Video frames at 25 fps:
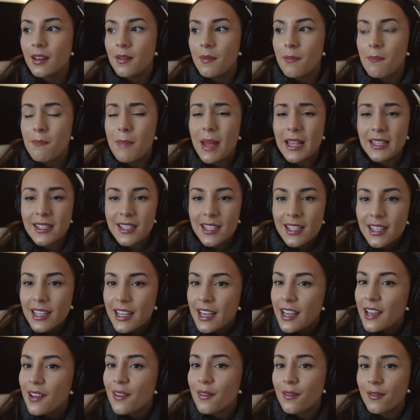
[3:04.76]

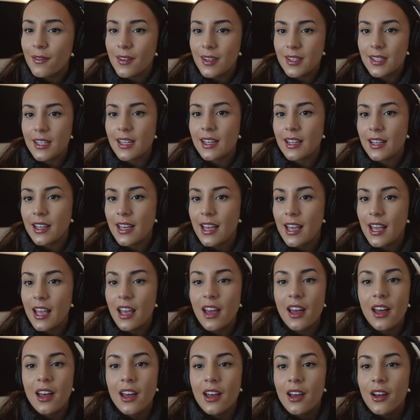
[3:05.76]
mentally, physically,
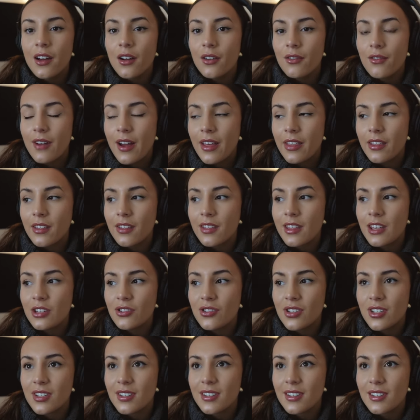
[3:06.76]
rather than
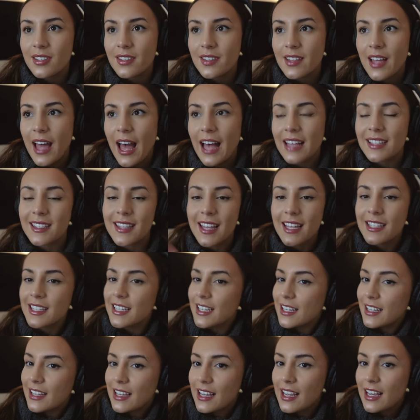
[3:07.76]
just
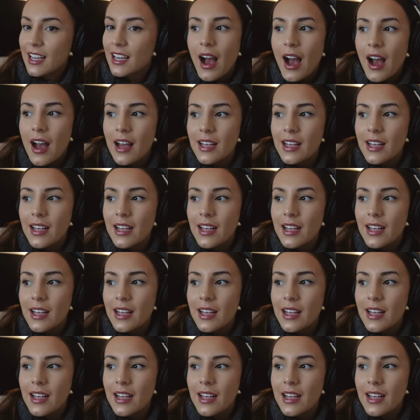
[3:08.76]
aesthetically.